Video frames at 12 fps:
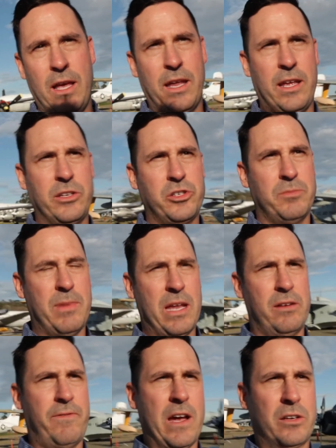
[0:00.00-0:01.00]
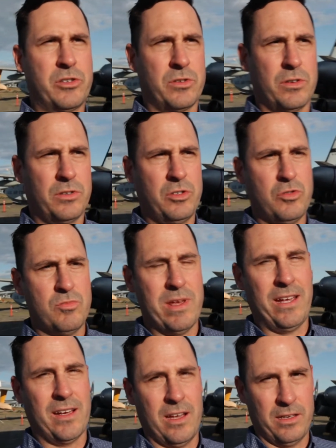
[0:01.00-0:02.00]
an engine manufacturer to
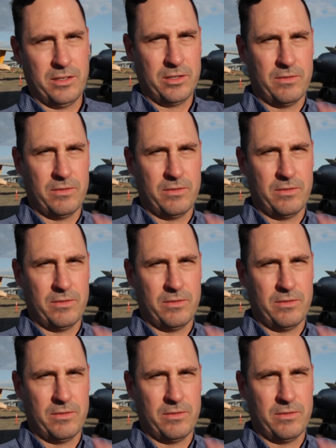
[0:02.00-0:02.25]
make a